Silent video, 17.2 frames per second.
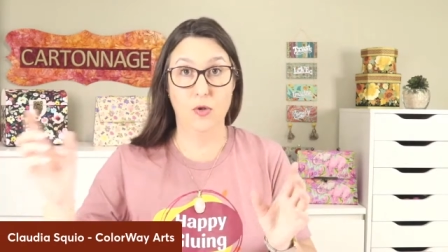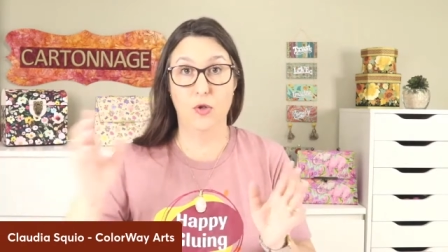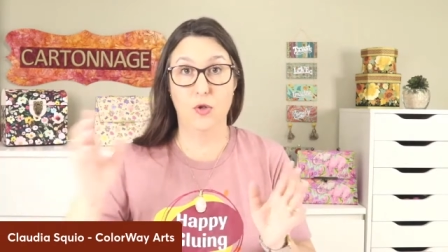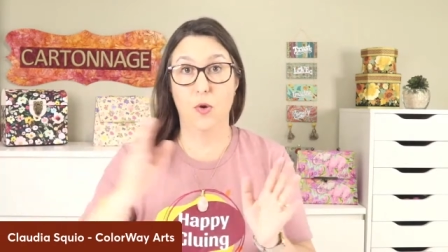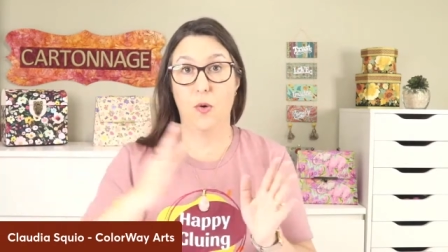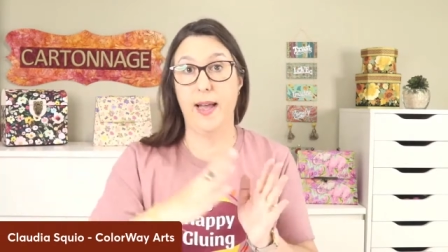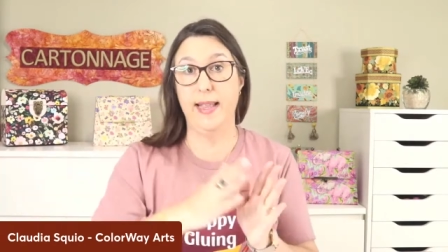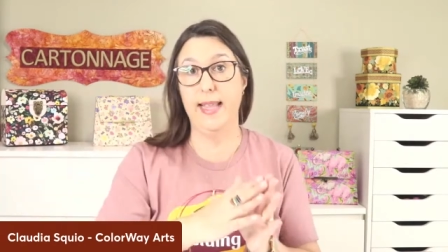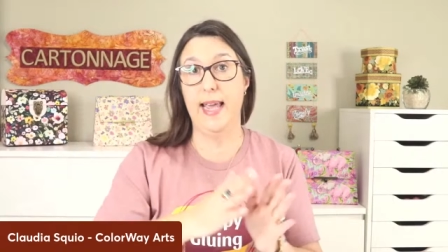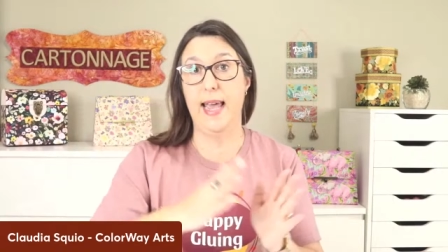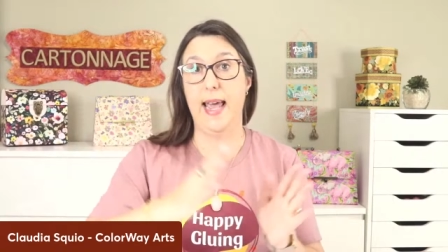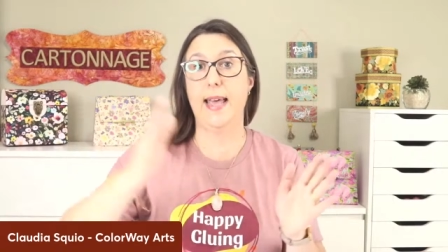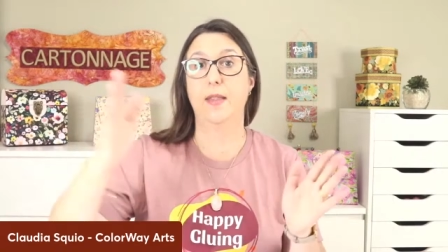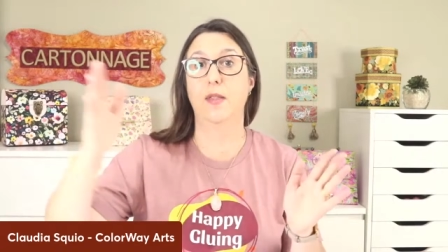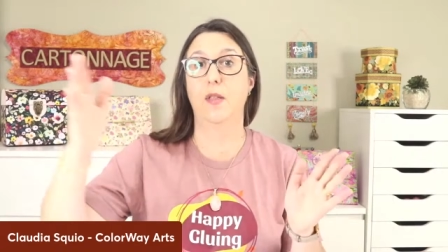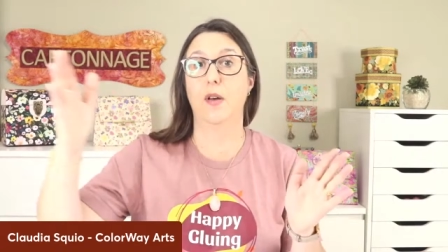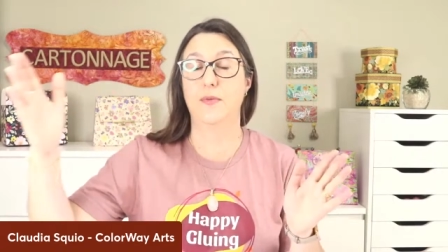So at the
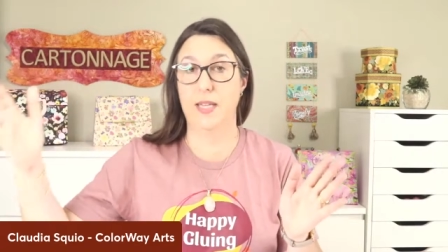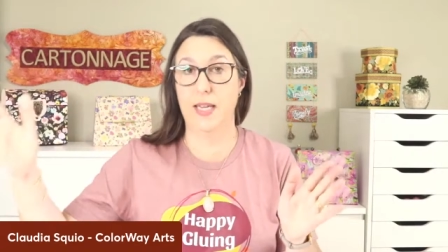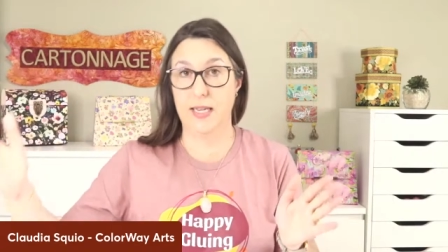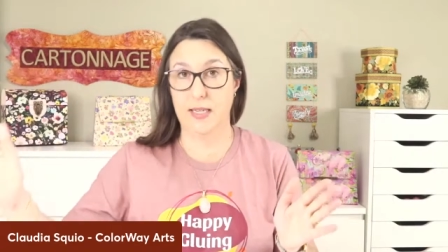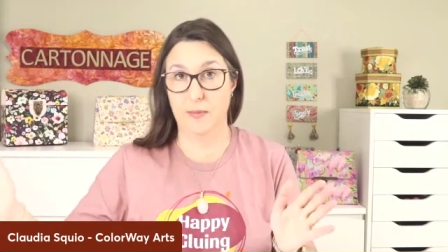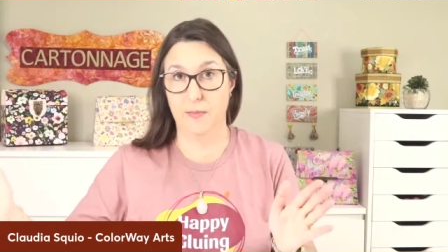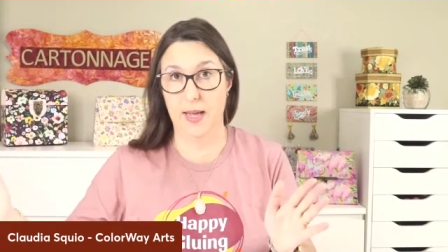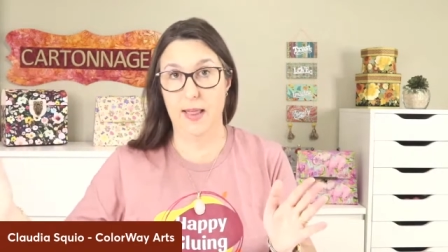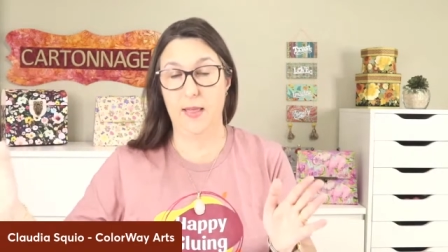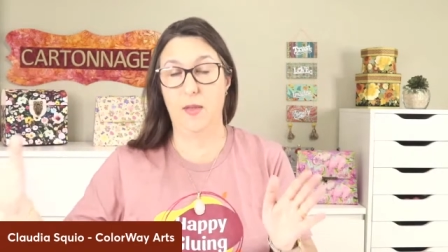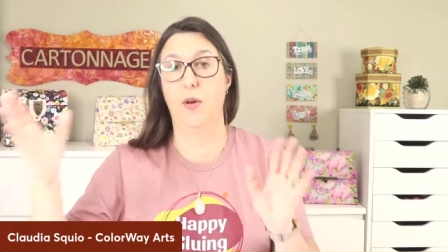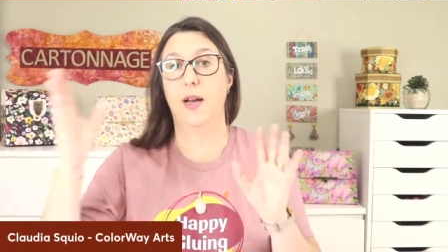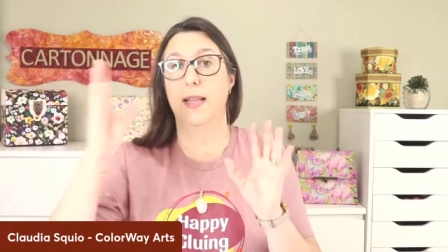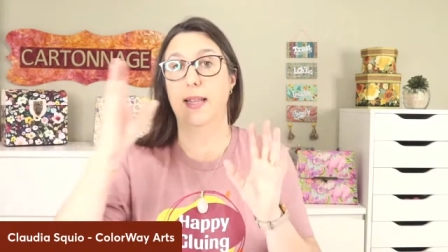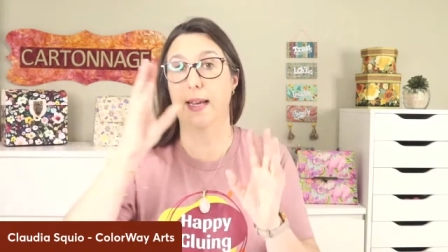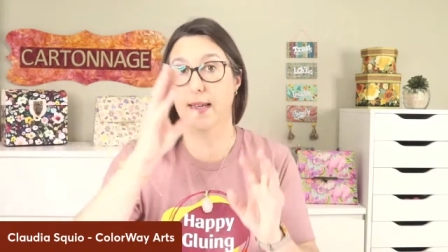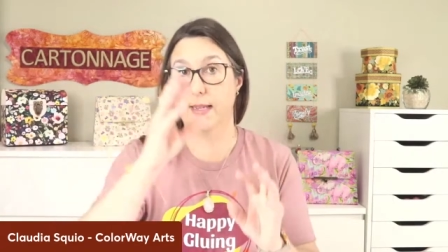end of six months, you're
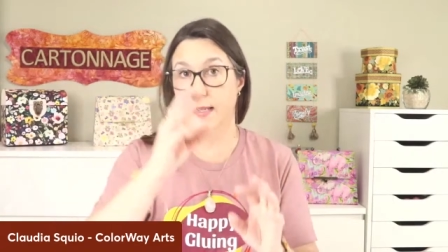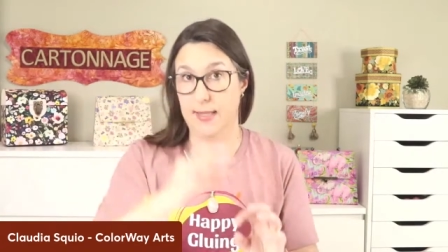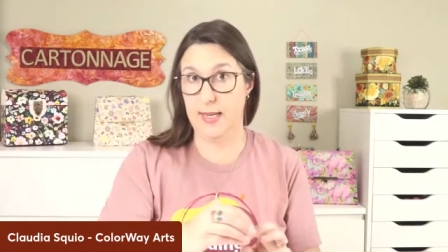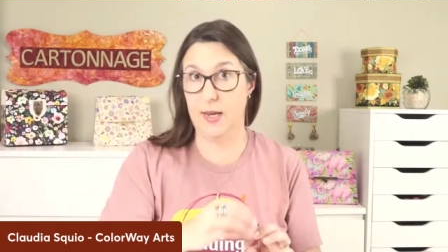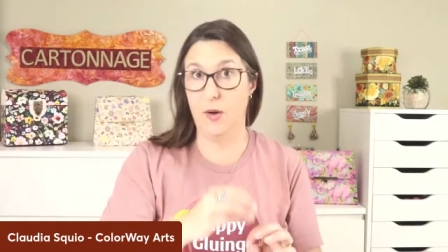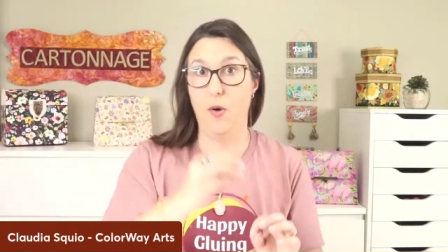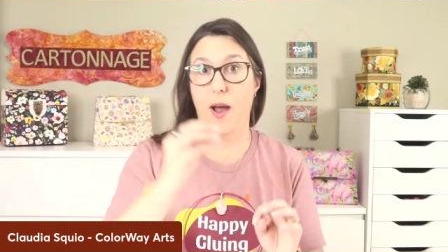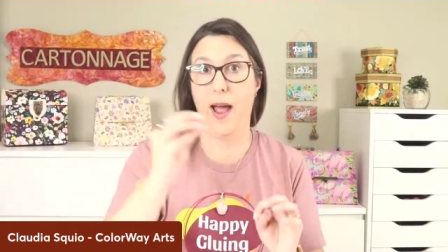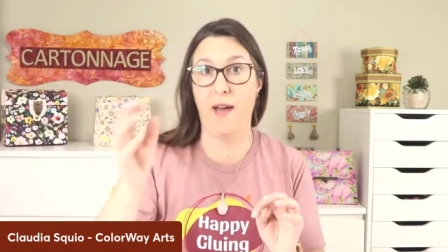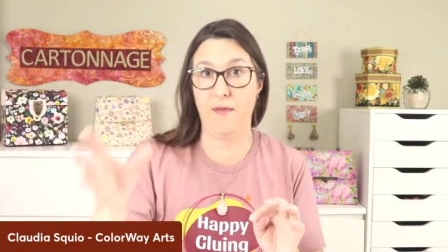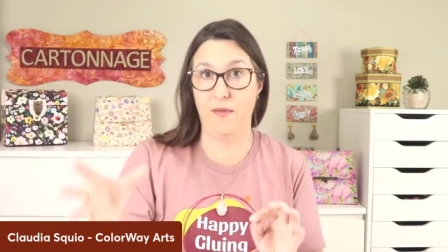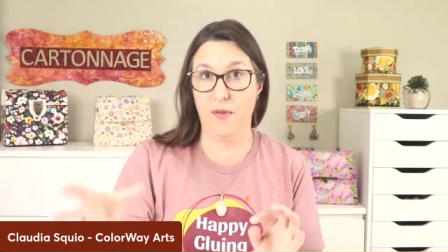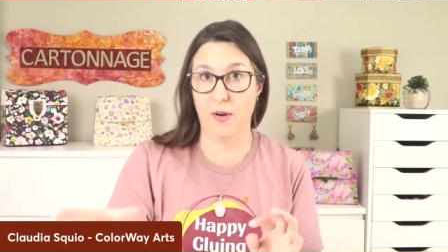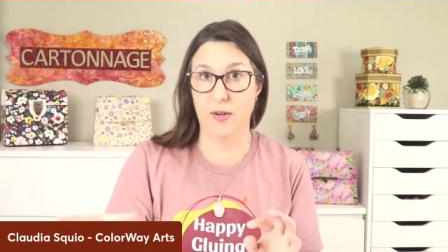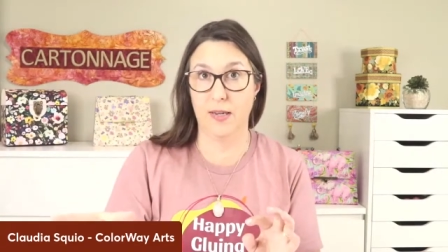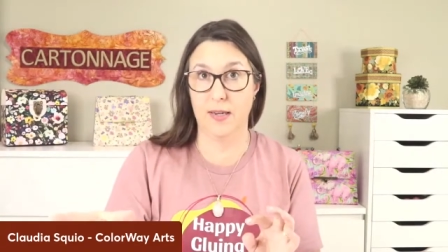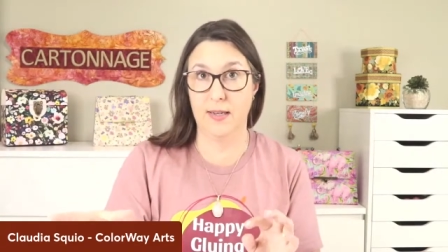going to still have
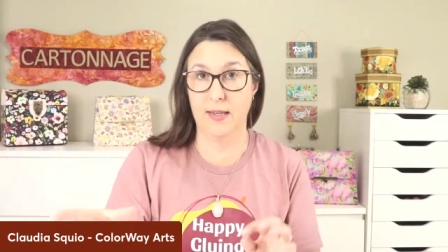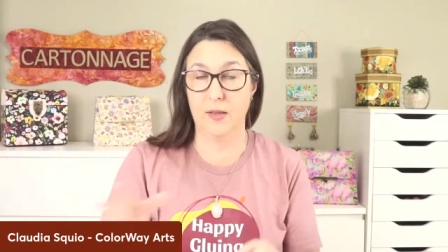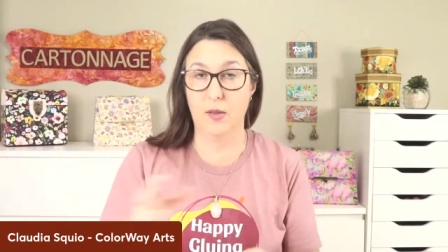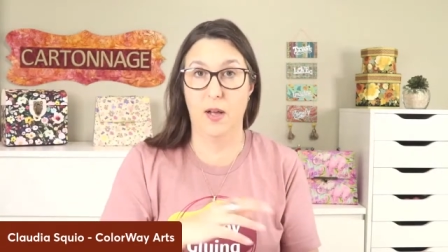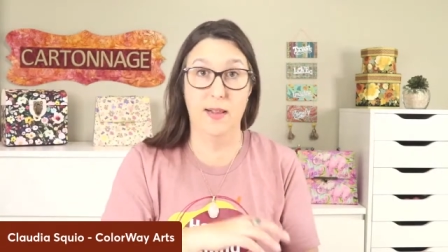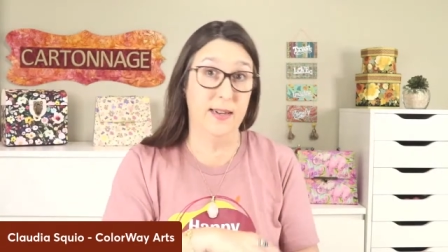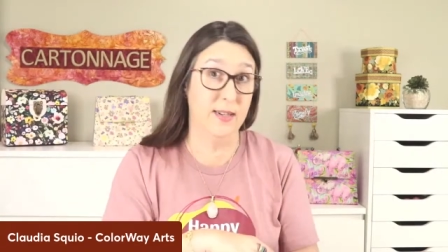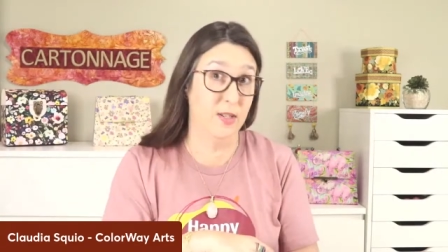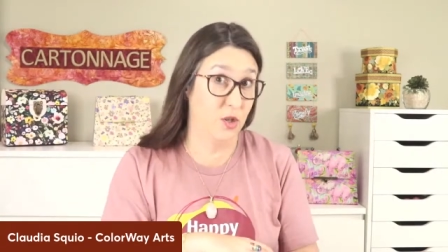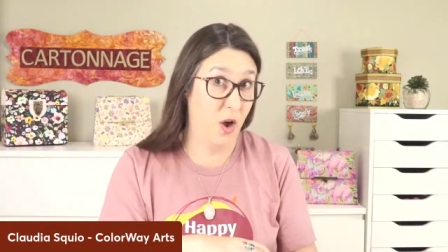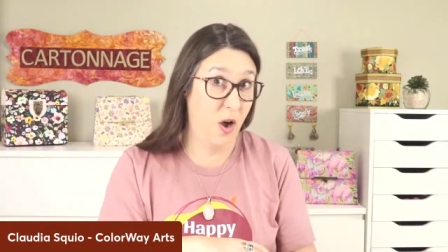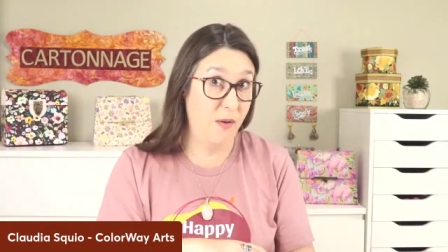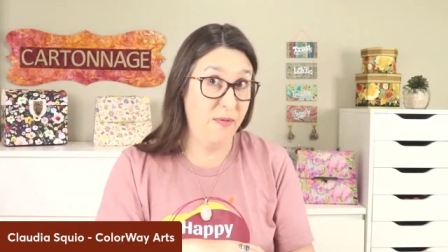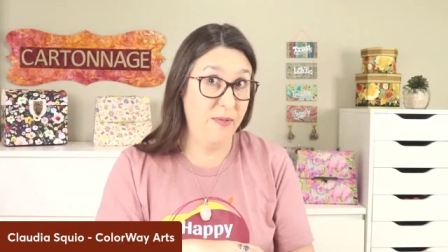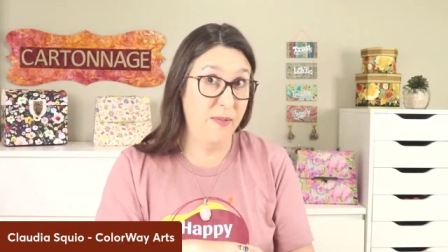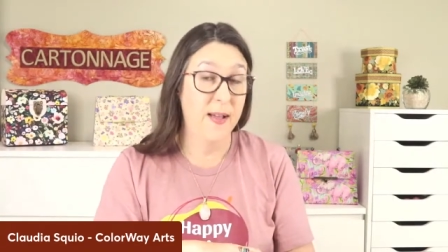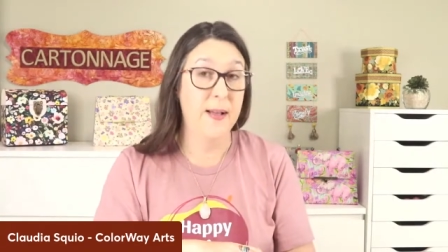your $30
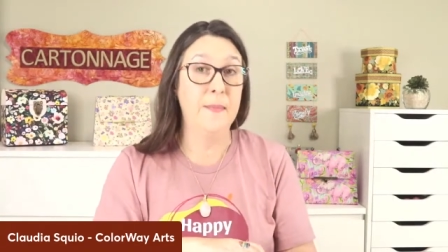off.